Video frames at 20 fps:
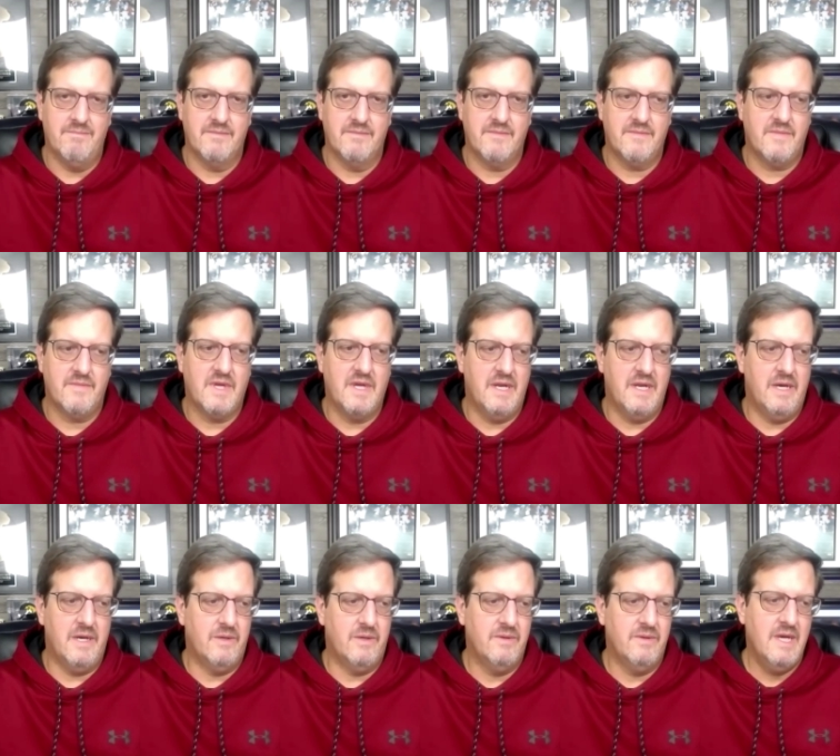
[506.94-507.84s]
um, you
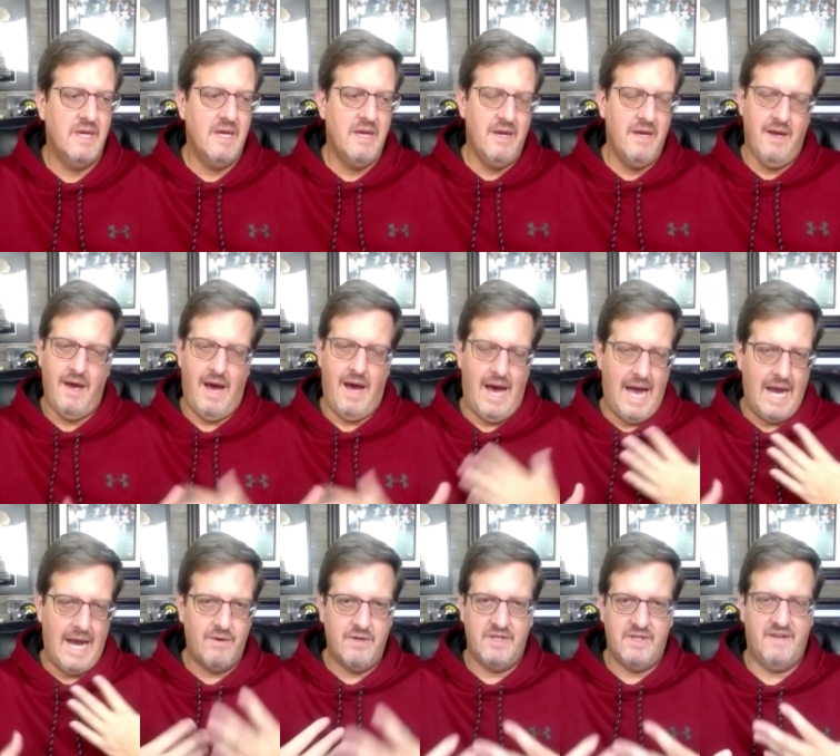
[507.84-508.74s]
know,
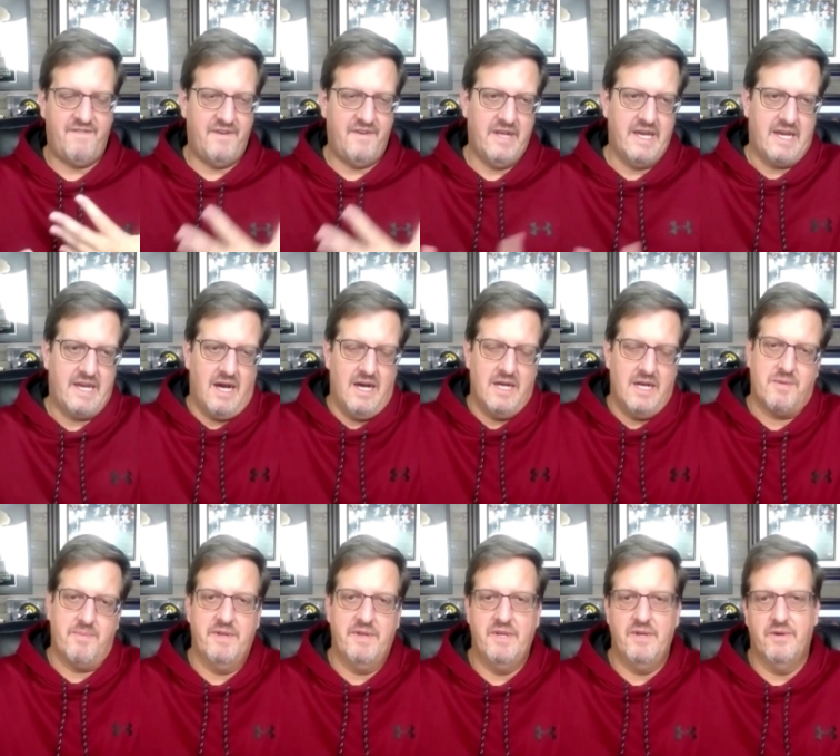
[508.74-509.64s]
I really feel like
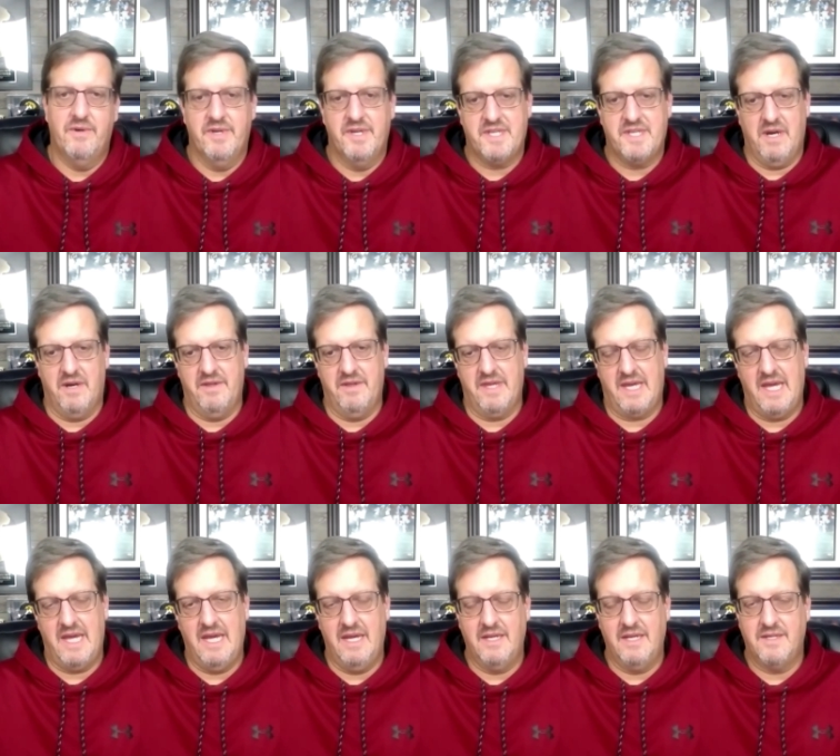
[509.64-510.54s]
entrepreneurs are the
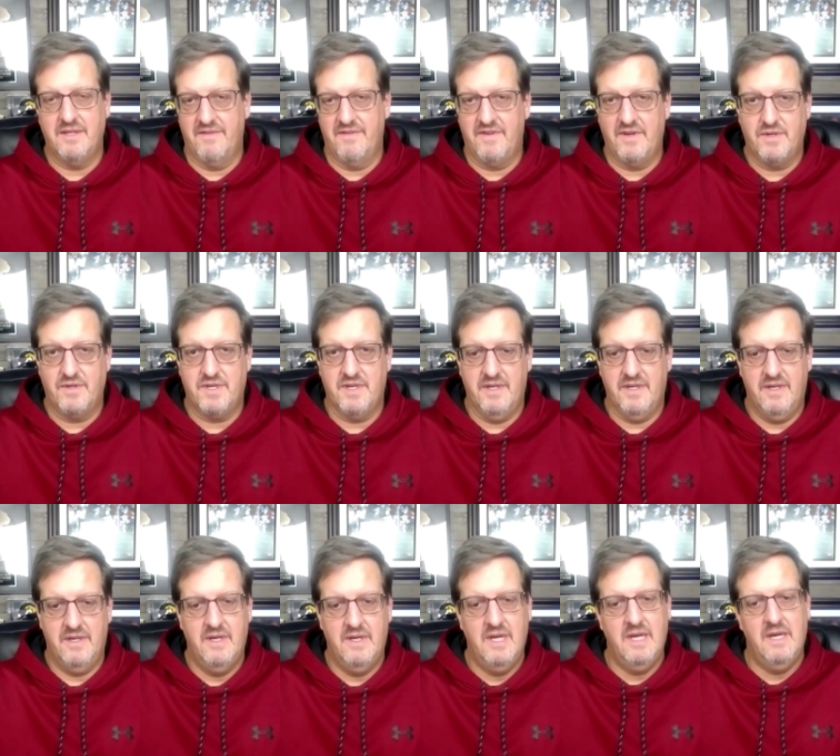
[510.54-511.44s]
key to the
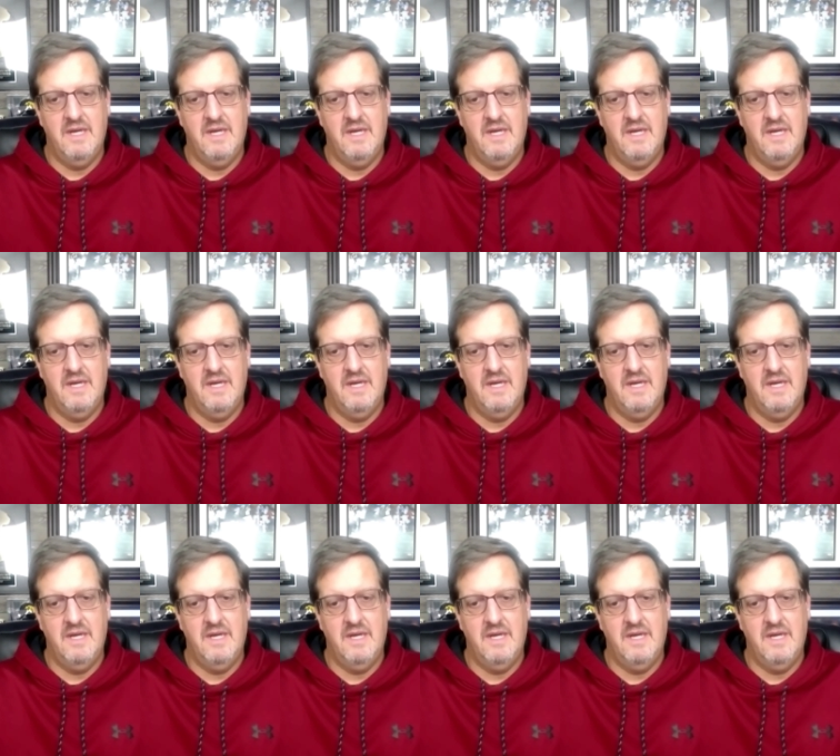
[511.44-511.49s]
future.